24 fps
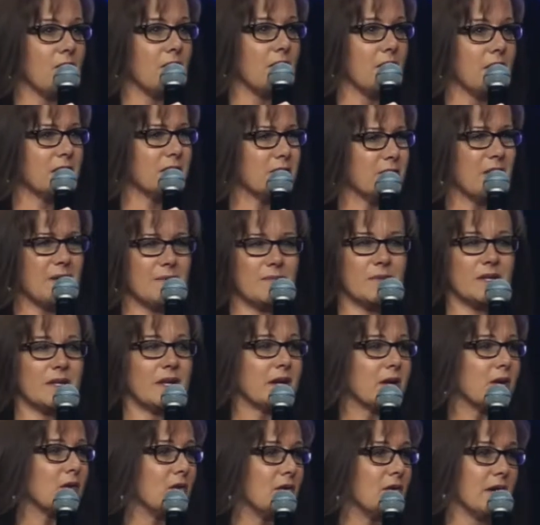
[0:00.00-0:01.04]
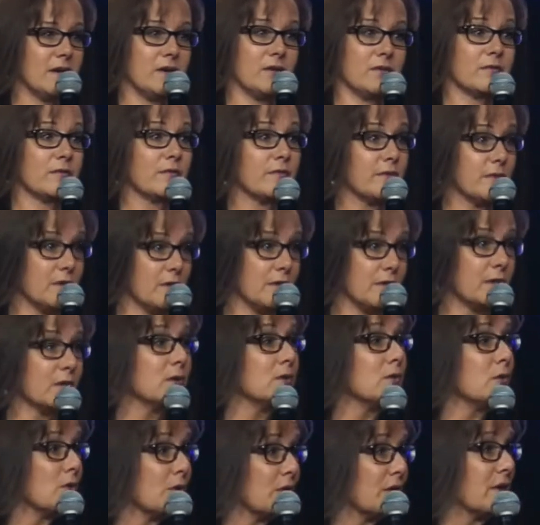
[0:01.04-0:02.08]
And you might be like, oh, I don't feel the
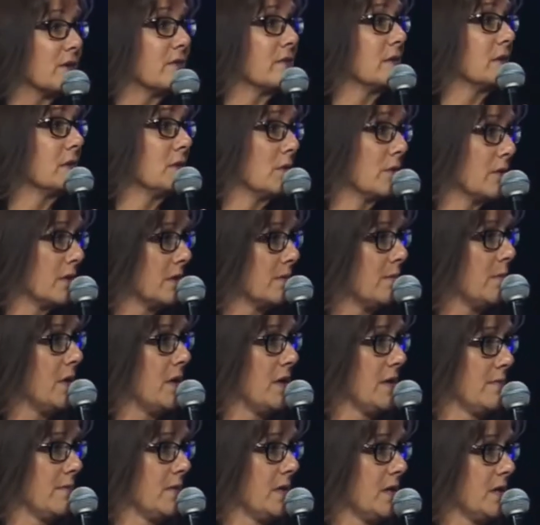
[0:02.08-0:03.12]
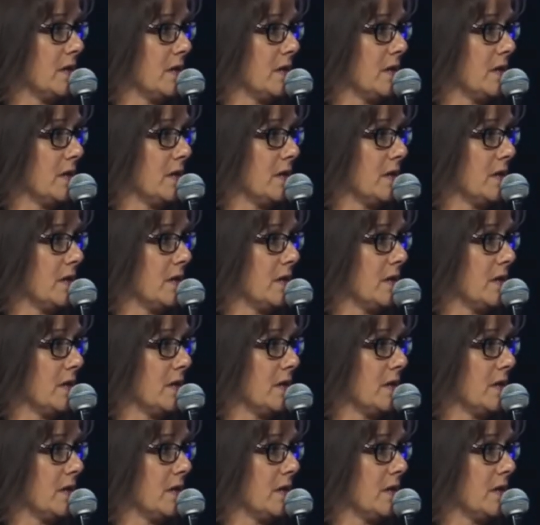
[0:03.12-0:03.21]
glory of the Lord upon me,